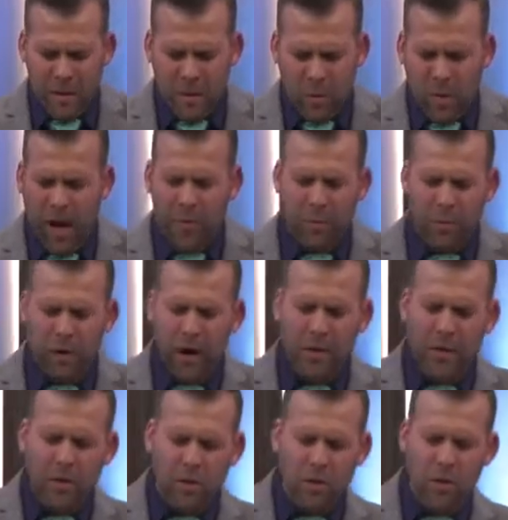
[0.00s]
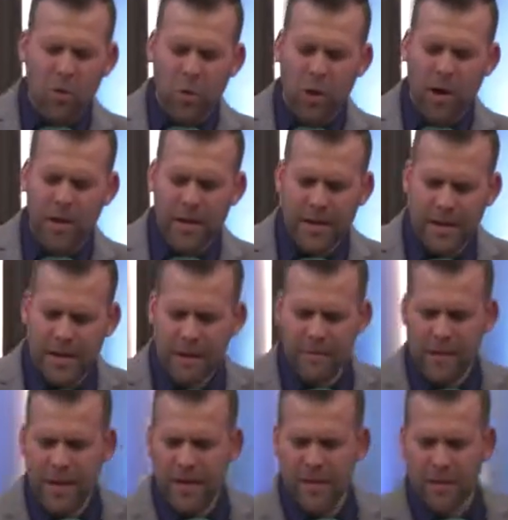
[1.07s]
Lord, I pray that you would
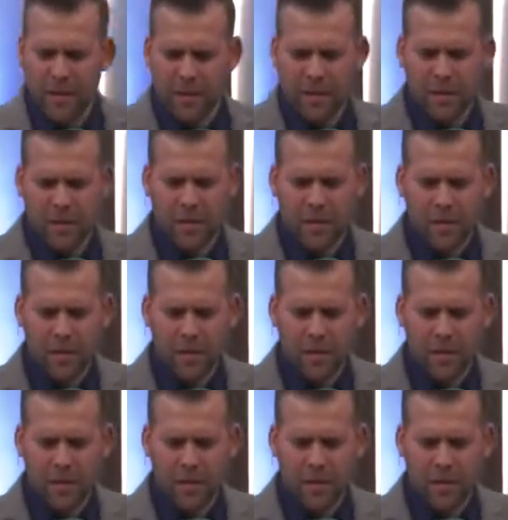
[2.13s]
convict us.